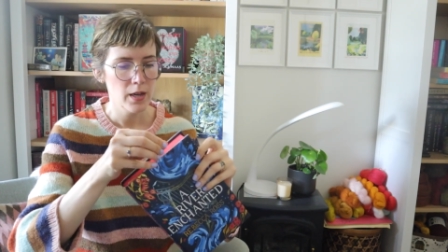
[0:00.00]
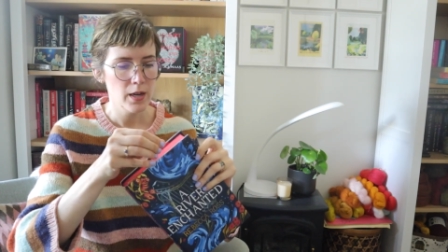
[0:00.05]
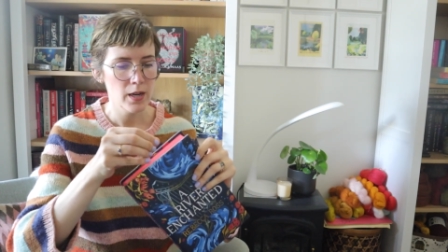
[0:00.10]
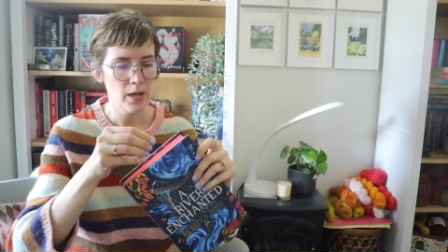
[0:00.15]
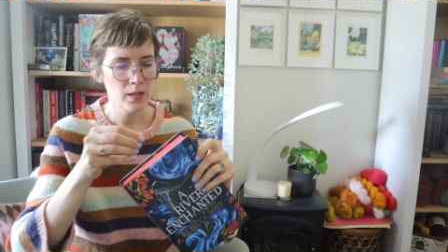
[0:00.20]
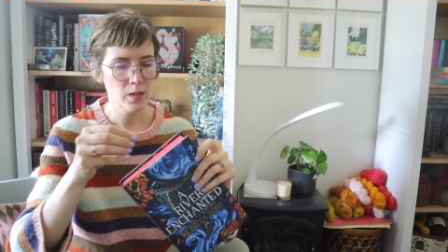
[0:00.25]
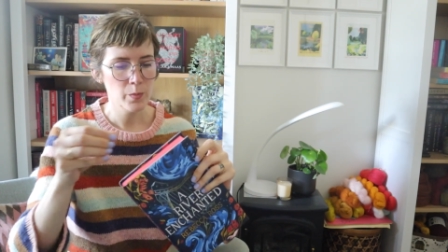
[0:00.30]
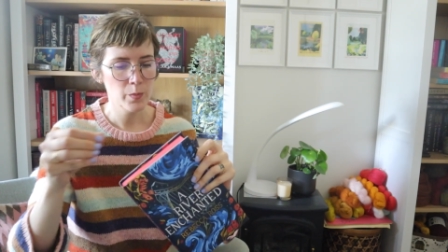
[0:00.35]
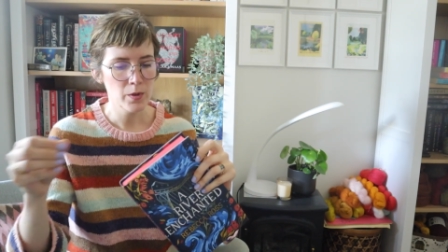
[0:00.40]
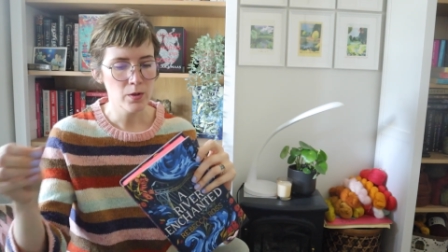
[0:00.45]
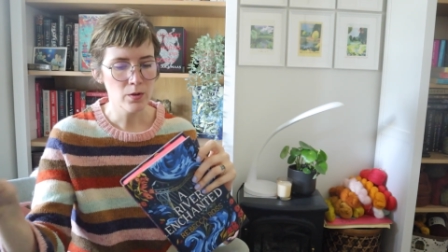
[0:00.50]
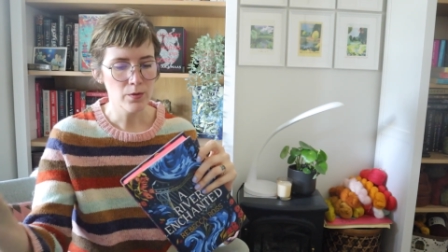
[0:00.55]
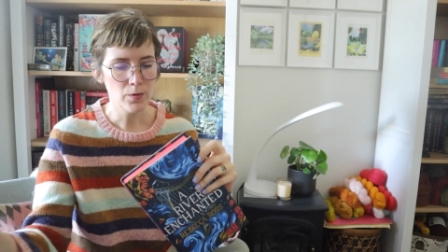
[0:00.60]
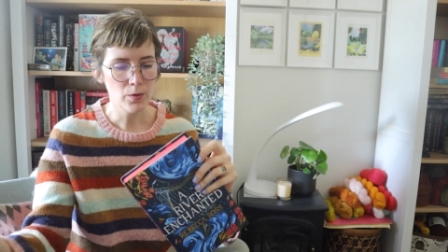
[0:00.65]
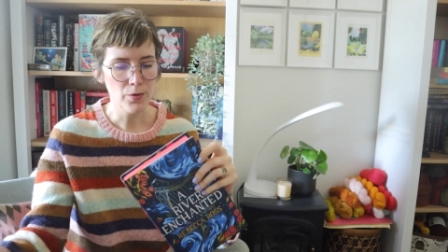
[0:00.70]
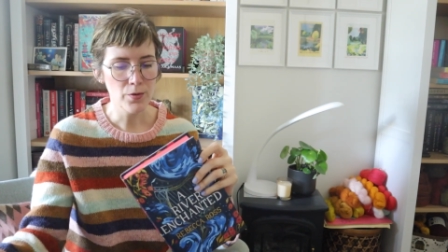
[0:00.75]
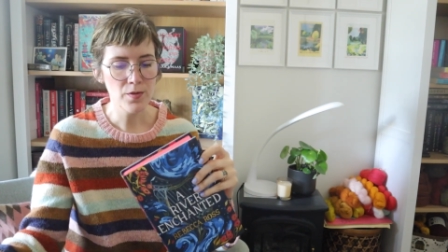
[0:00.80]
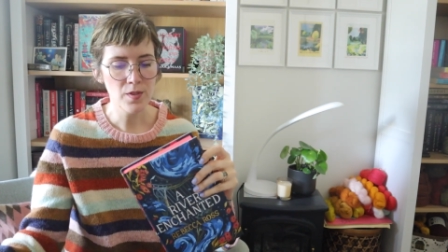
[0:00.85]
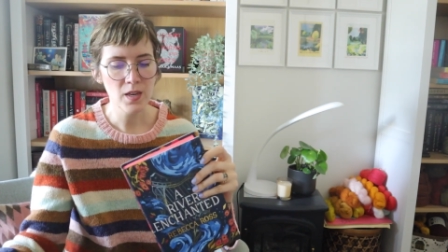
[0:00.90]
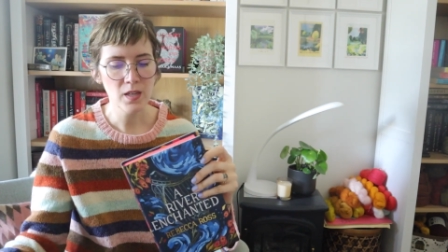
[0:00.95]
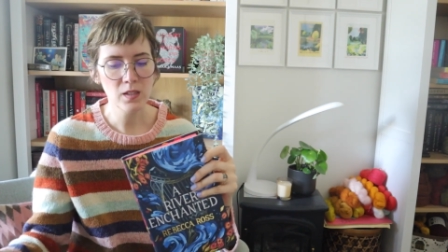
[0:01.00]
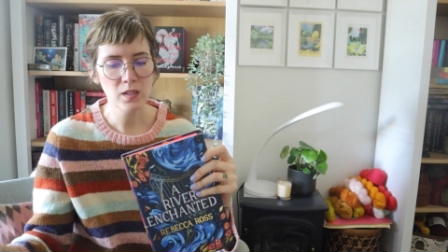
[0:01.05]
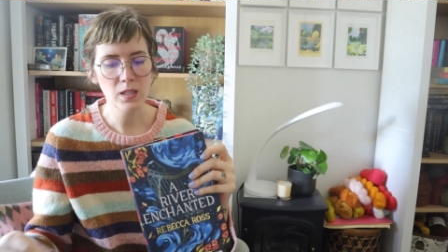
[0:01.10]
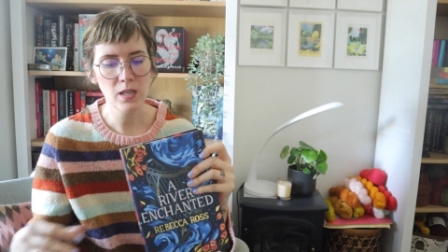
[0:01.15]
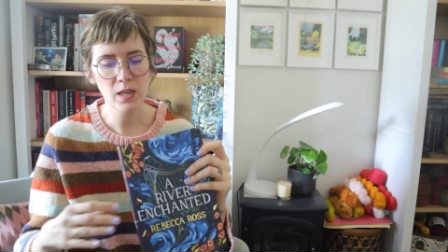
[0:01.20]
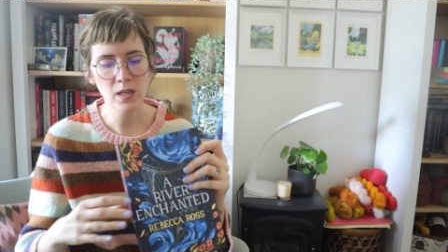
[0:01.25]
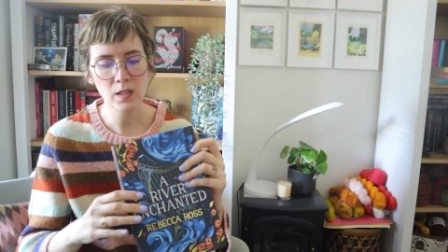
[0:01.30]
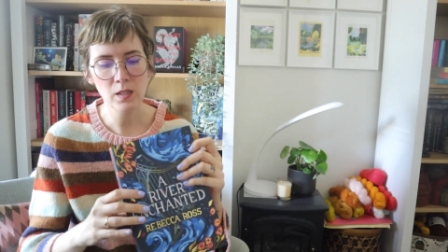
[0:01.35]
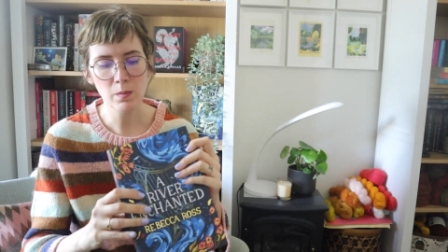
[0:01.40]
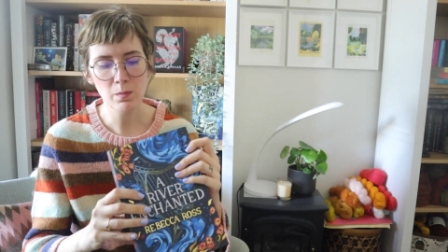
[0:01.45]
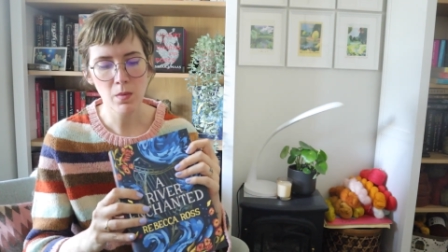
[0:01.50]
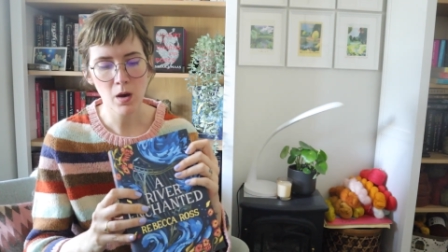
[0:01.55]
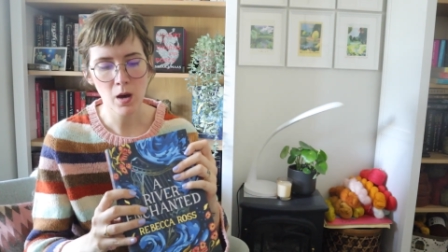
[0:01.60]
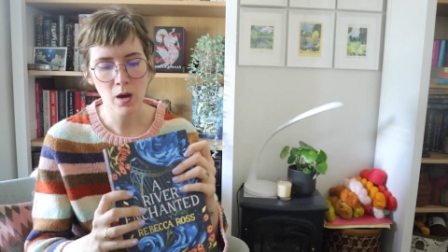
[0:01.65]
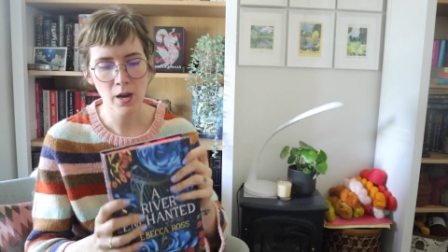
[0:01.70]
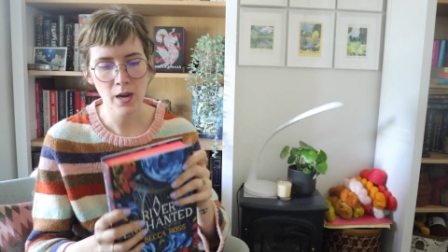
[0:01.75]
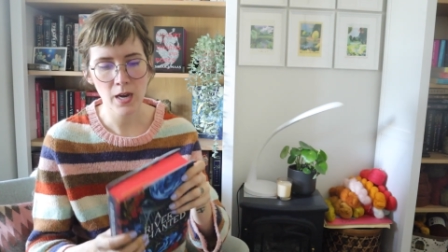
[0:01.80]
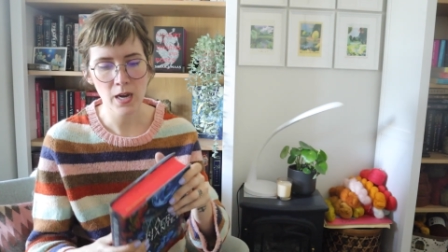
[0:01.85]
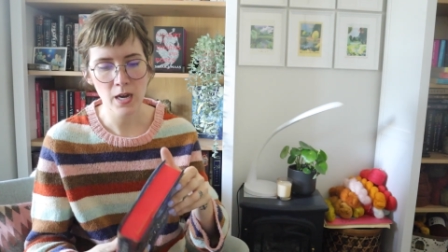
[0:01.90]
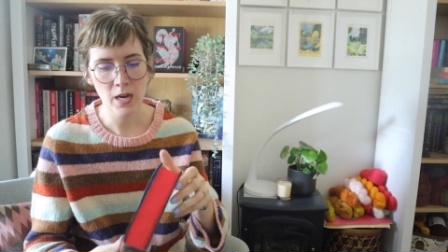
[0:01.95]
It's beautiful. This is
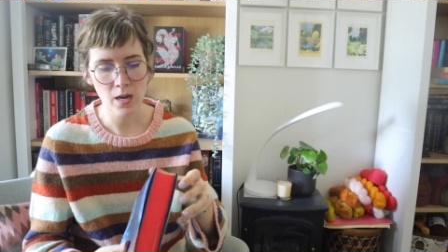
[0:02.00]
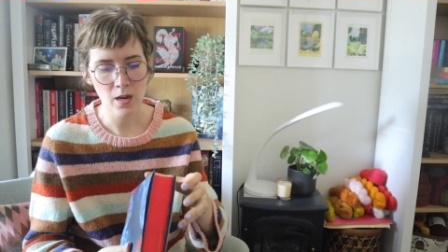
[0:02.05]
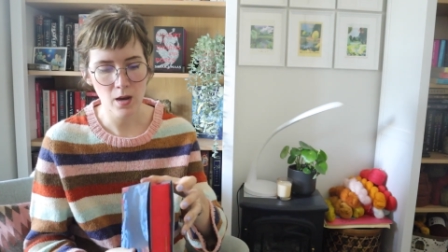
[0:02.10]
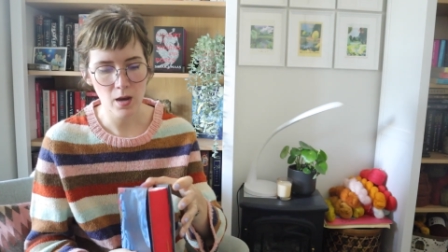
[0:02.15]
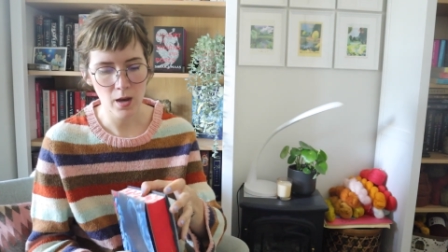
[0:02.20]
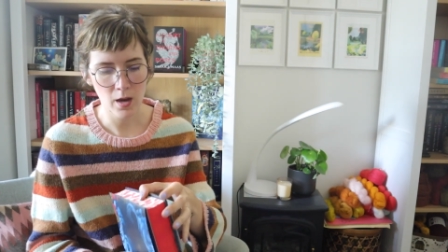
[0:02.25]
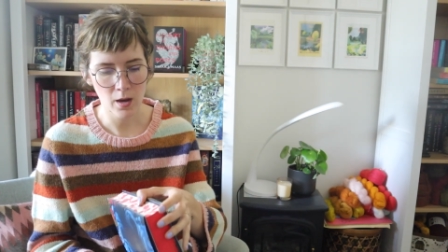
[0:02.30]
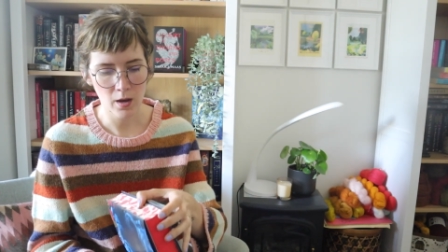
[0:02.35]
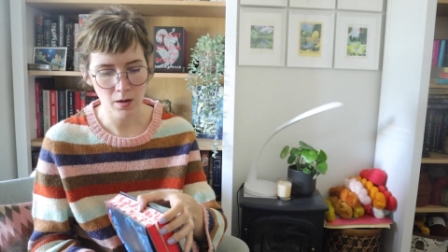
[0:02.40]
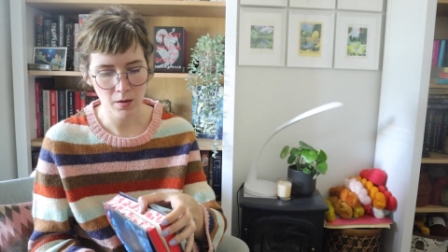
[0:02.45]
my